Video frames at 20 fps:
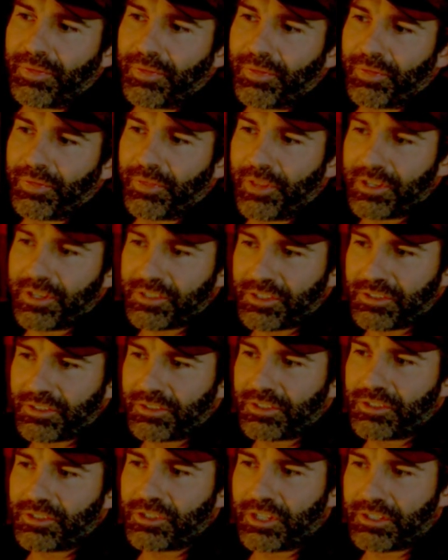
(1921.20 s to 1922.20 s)
this is the
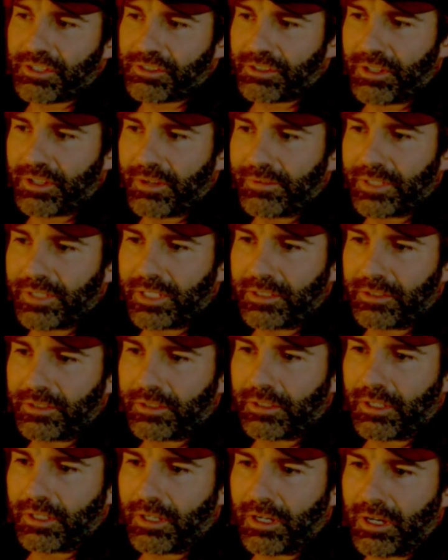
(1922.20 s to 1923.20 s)
gist of it.
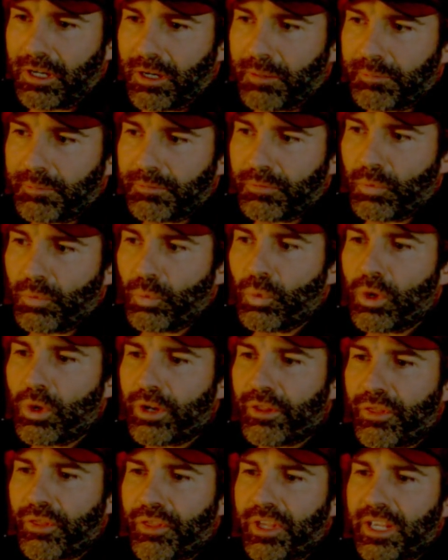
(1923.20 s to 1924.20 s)
One
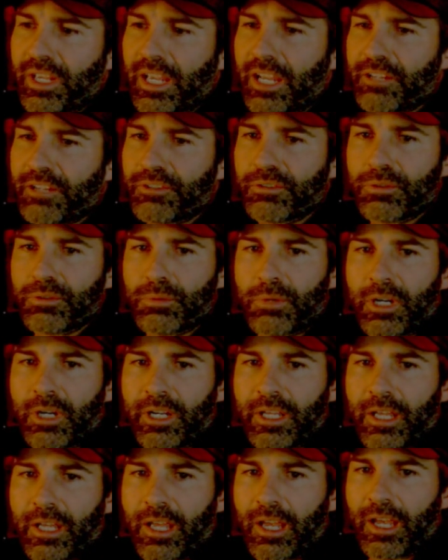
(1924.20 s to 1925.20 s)
thing I do want
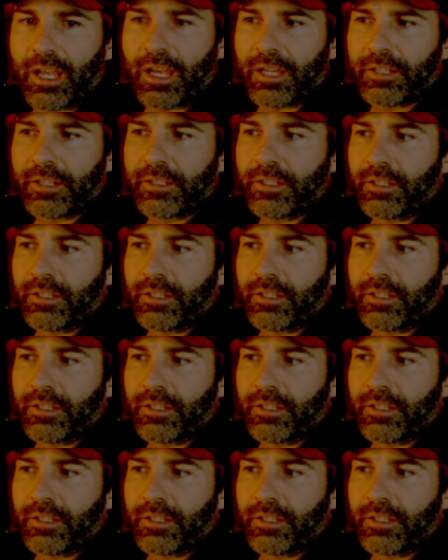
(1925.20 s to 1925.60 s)
to add